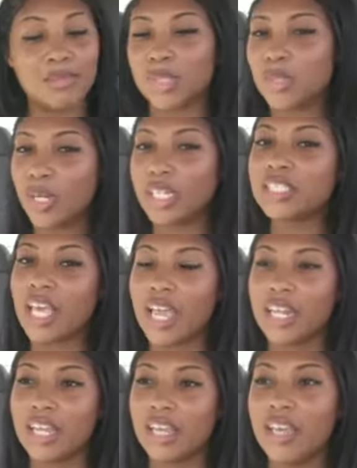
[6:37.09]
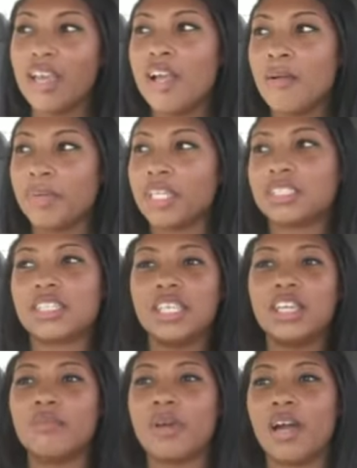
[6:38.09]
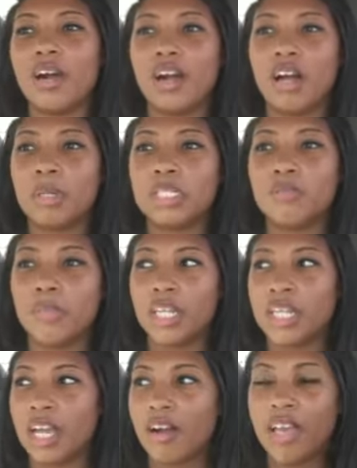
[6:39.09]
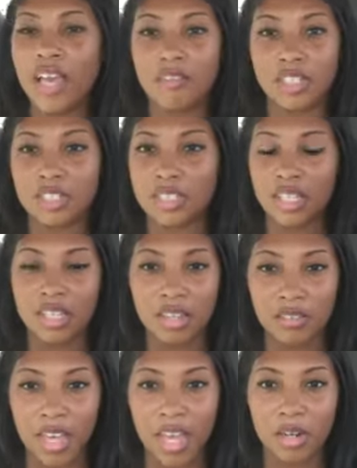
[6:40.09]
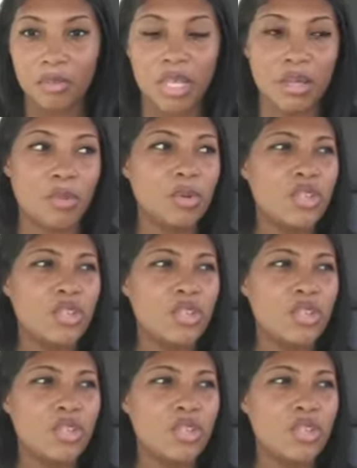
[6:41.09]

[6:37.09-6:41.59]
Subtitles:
I'm so excited because I think about how much money I'll have just to give out to people.